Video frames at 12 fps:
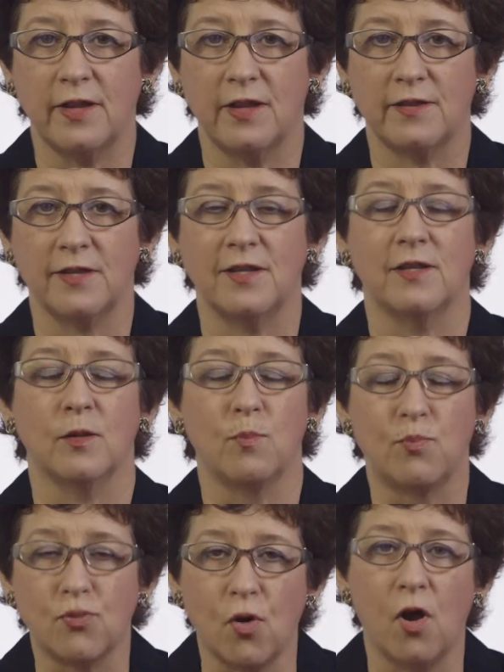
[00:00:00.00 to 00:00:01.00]
us is a
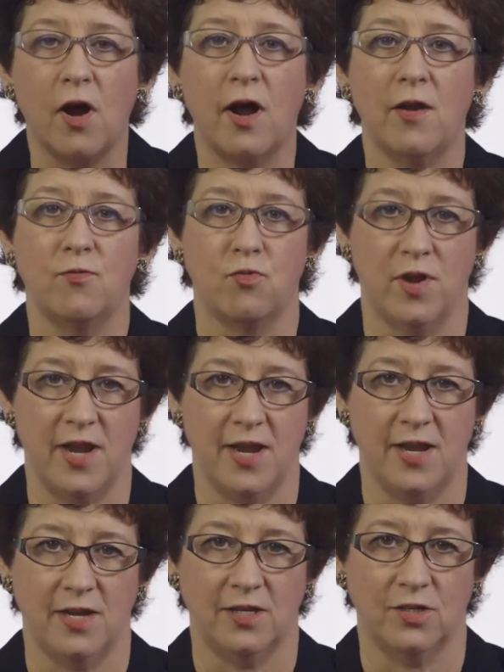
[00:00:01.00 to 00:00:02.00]
broad
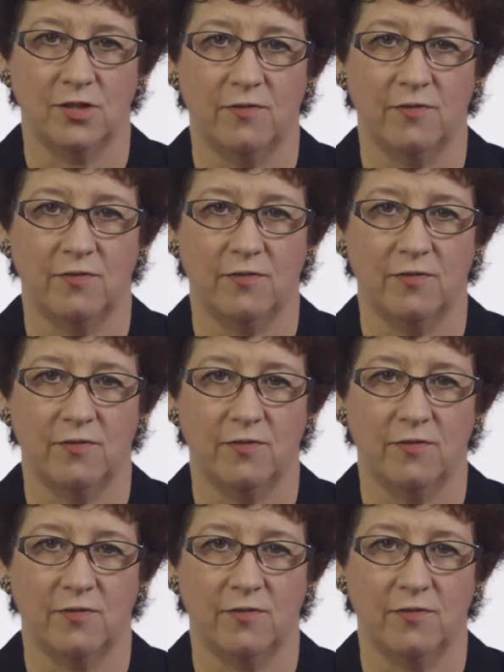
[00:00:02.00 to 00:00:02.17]
range